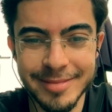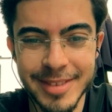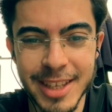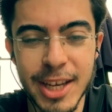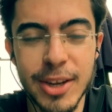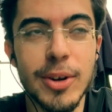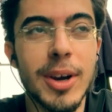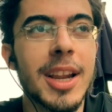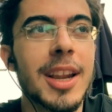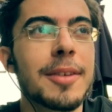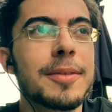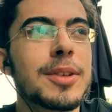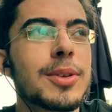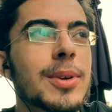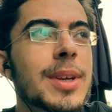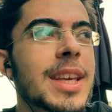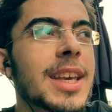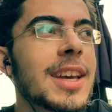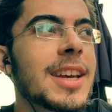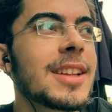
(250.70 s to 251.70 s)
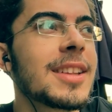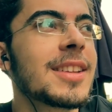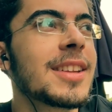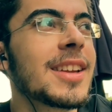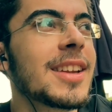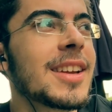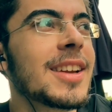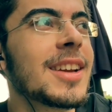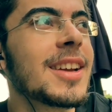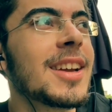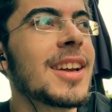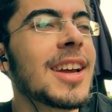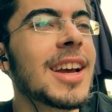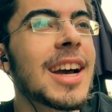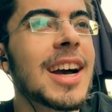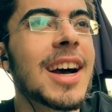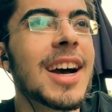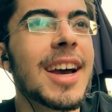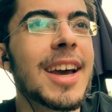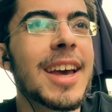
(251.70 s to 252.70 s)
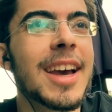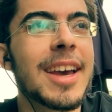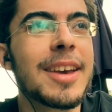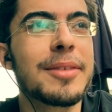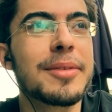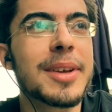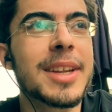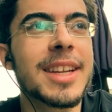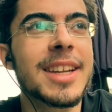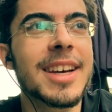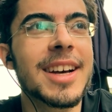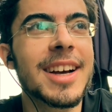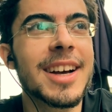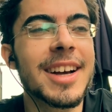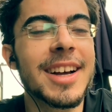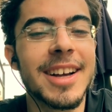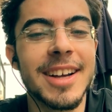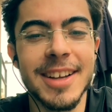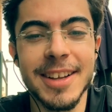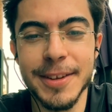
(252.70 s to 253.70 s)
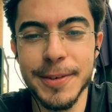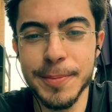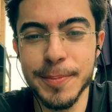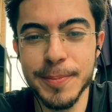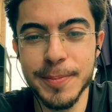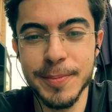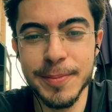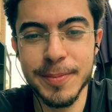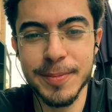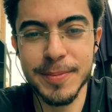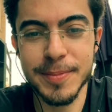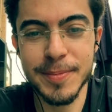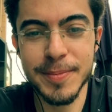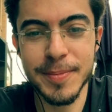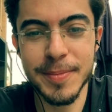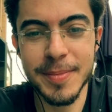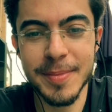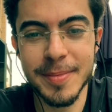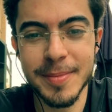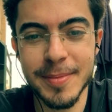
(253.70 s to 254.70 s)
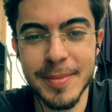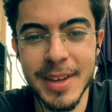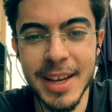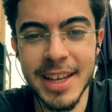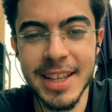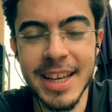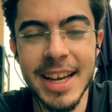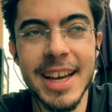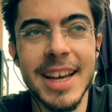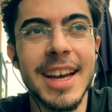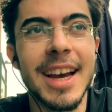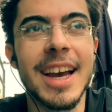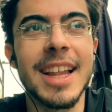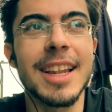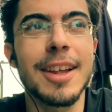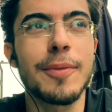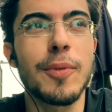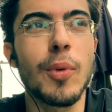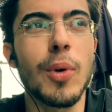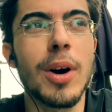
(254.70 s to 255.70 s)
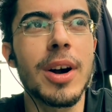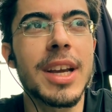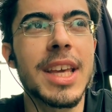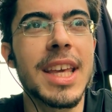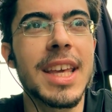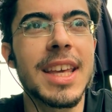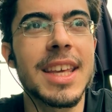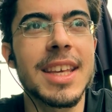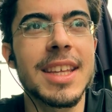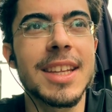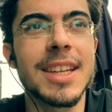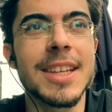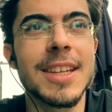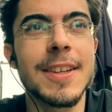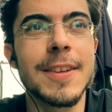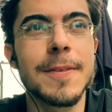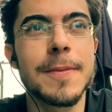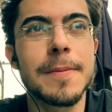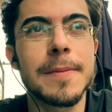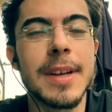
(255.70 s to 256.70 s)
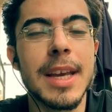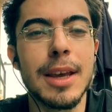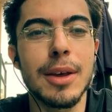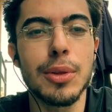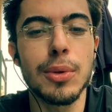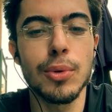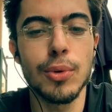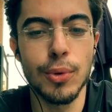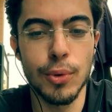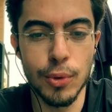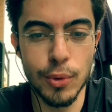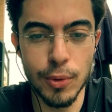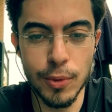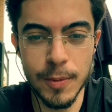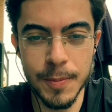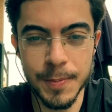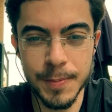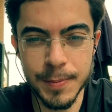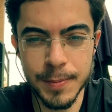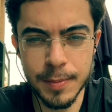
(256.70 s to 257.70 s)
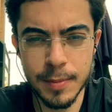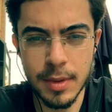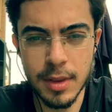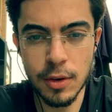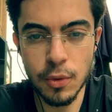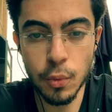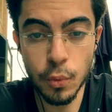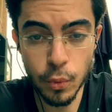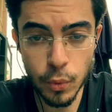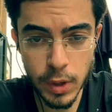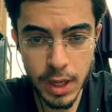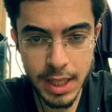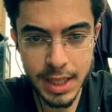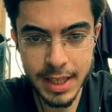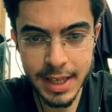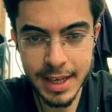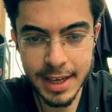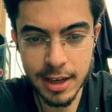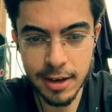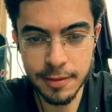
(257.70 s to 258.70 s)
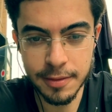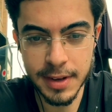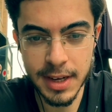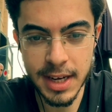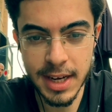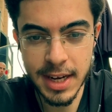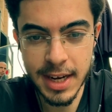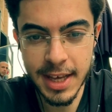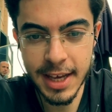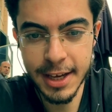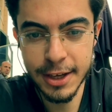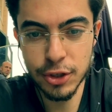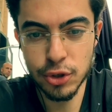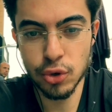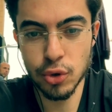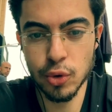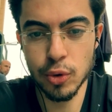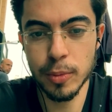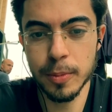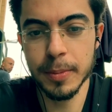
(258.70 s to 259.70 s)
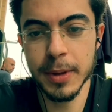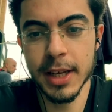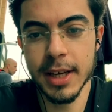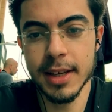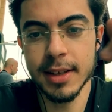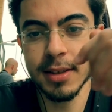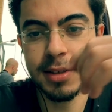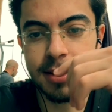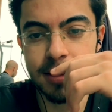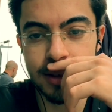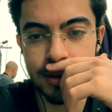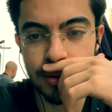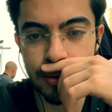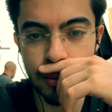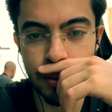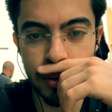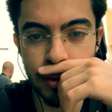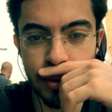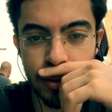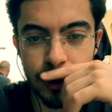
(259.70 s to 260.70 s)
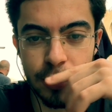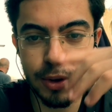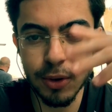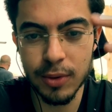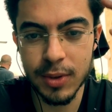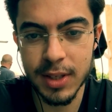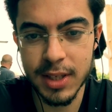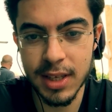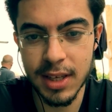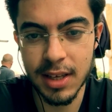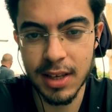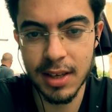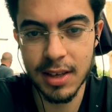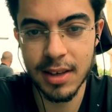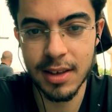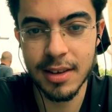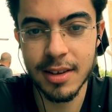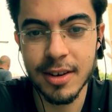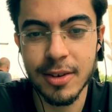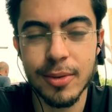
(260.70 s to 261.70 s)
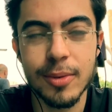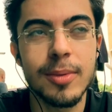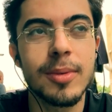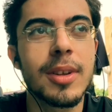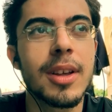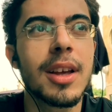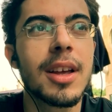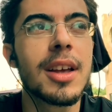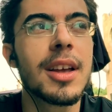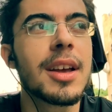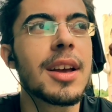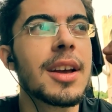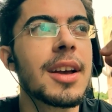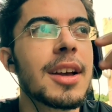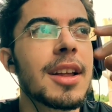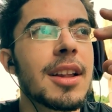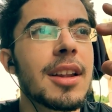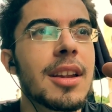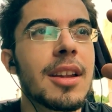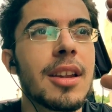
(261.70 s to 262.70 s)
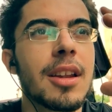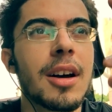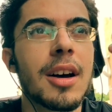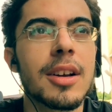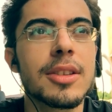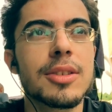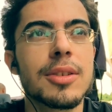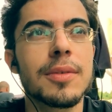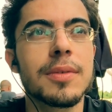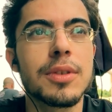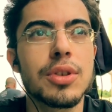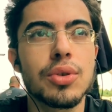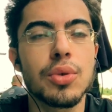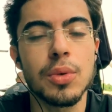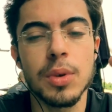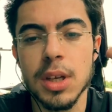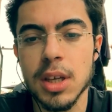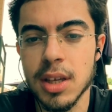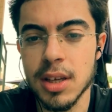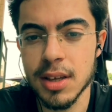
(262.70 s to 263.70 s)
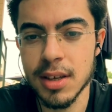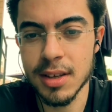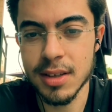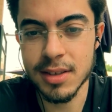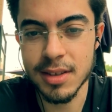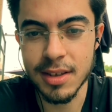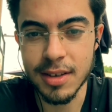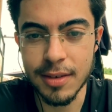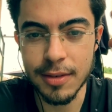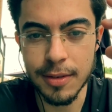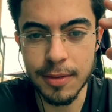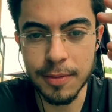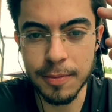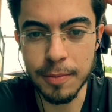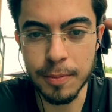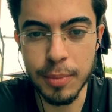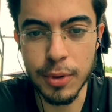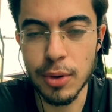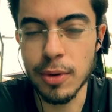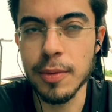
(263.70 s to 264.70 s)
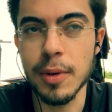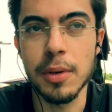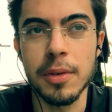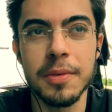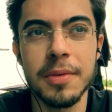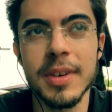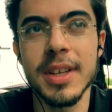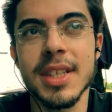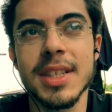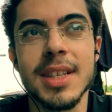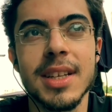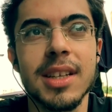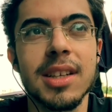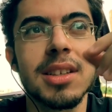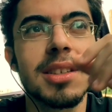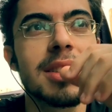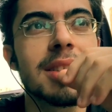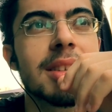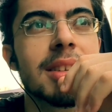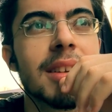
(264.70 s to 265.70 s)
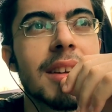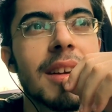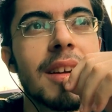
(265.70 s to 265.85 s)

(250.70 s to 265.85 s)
You know, I love doing it. I, I even um, I I love walking in either really kind of a nature place where you see you know lots of trees and, and beautiful vistas